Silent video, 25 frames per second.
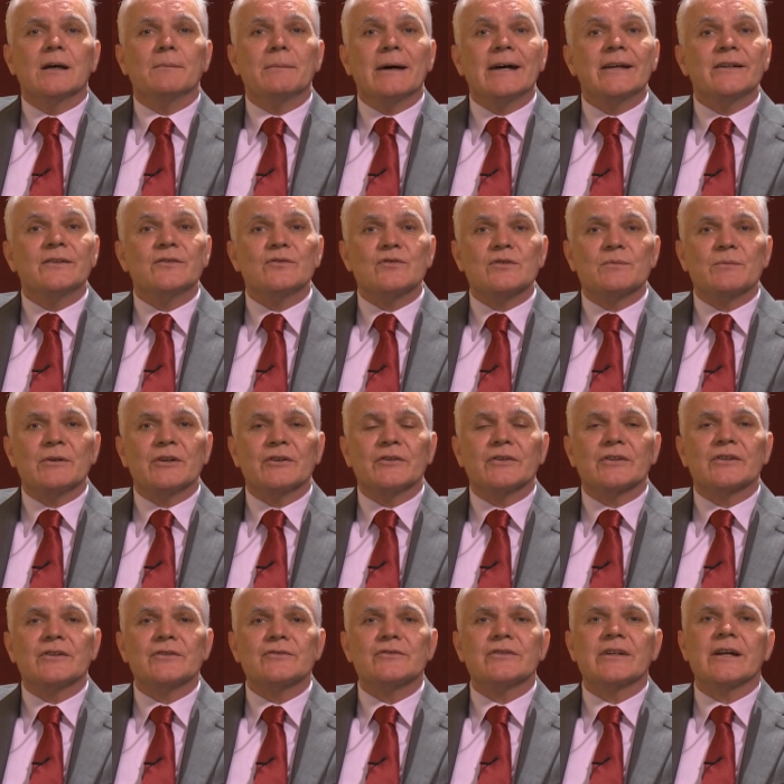a man who's been on
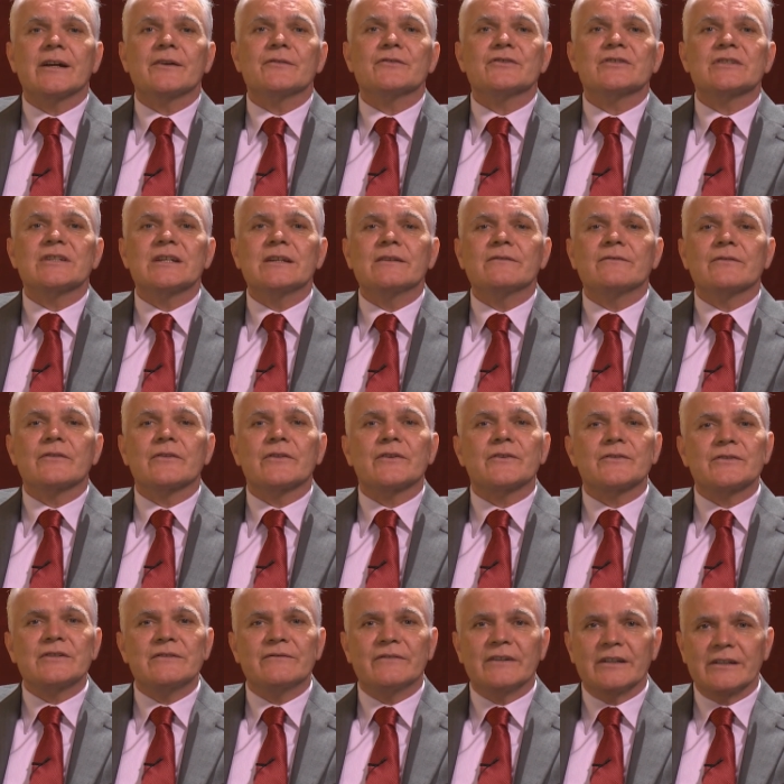the country Irish scene for
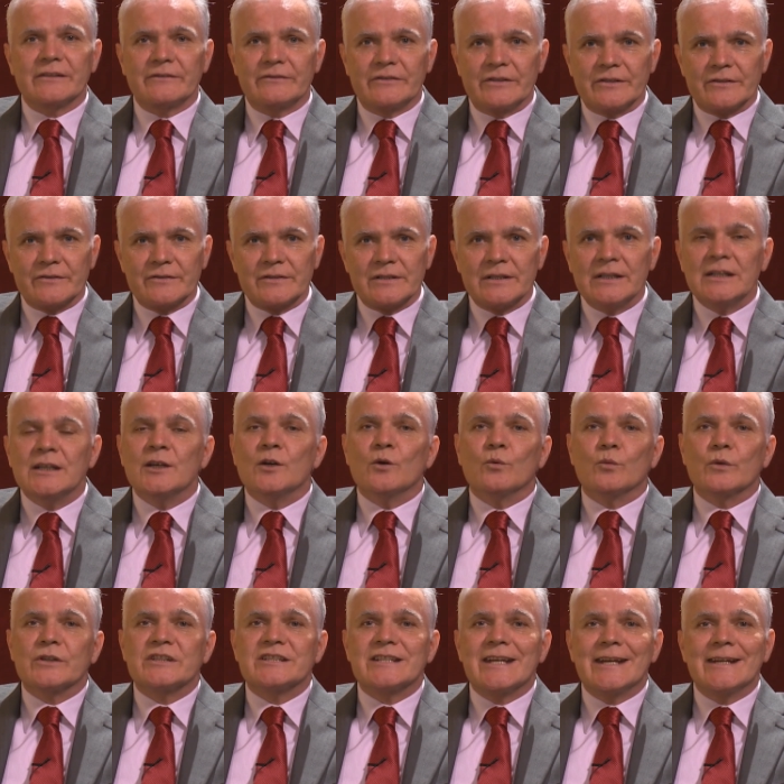35 years
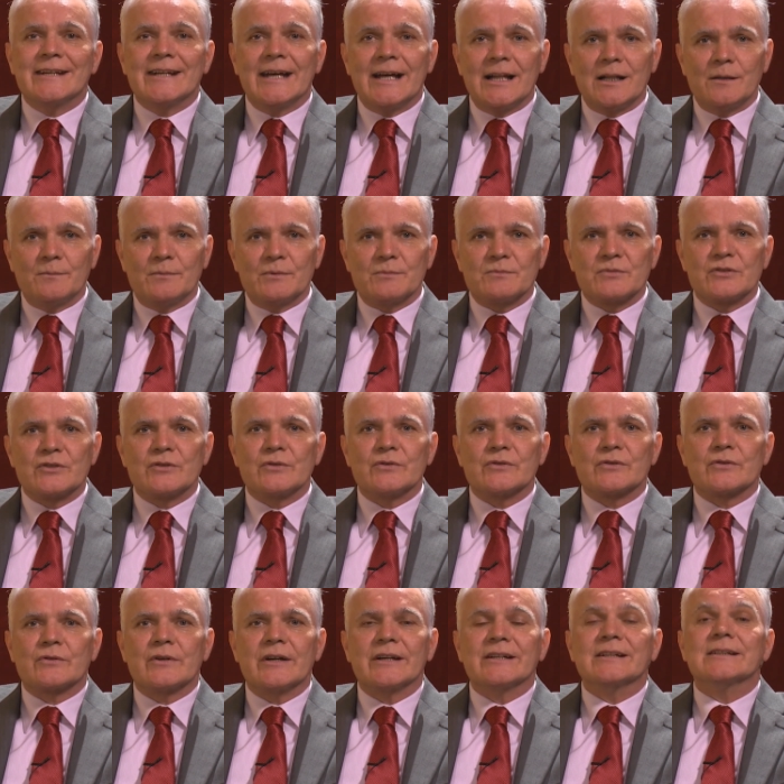with 10 albums to
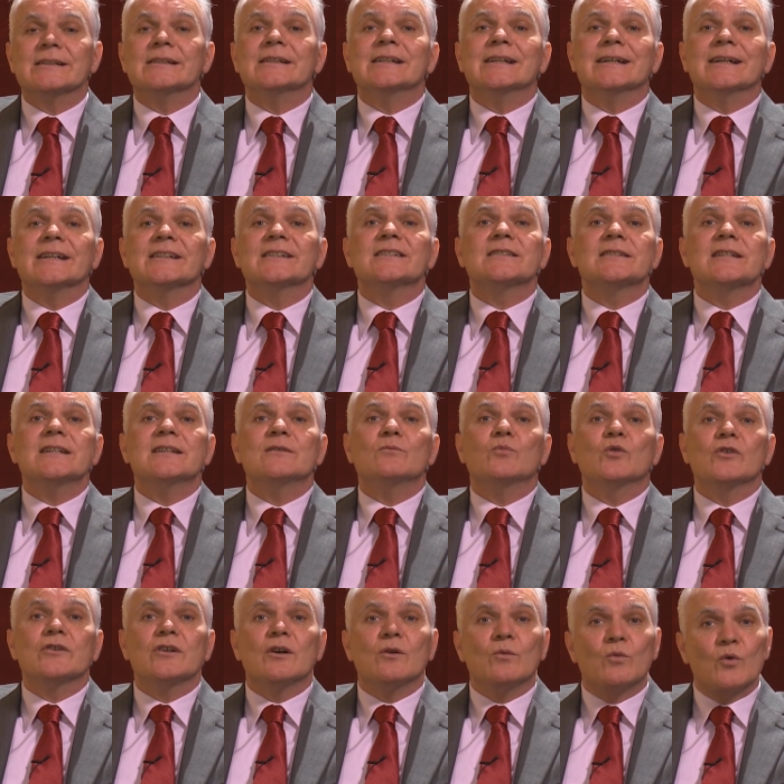his credit and indeed
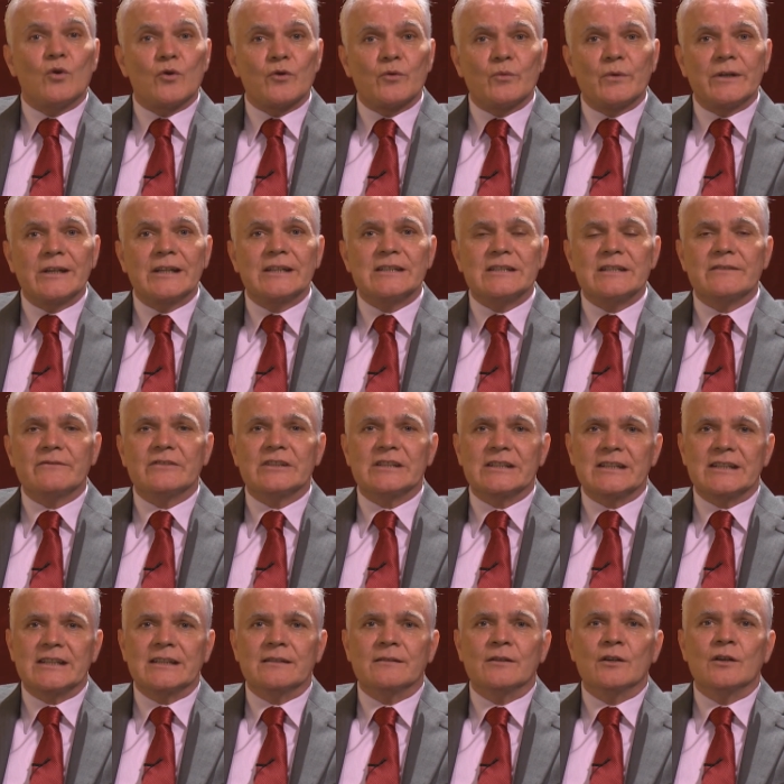one award winning
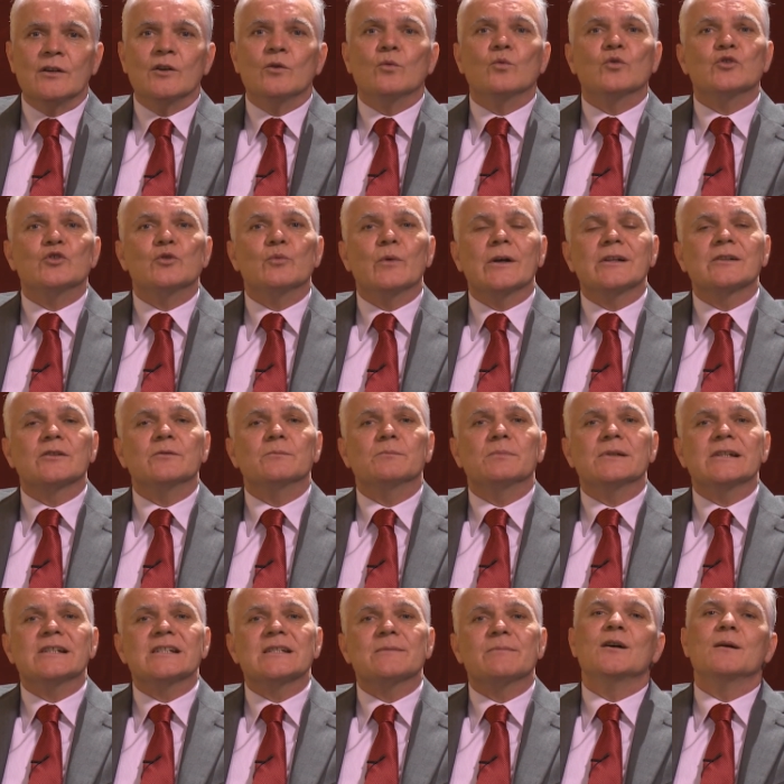DVD. Would you welcome,
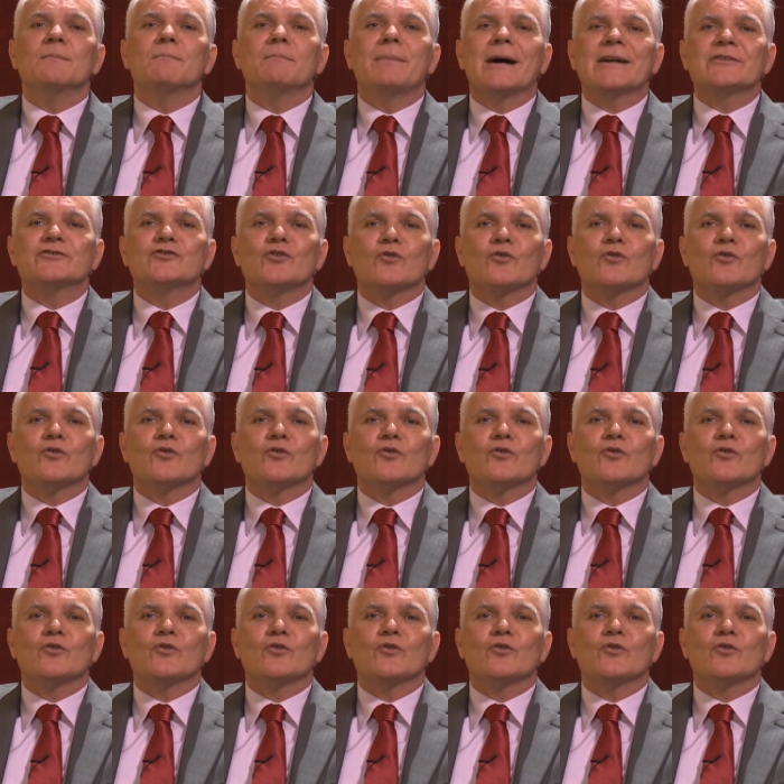please, Pat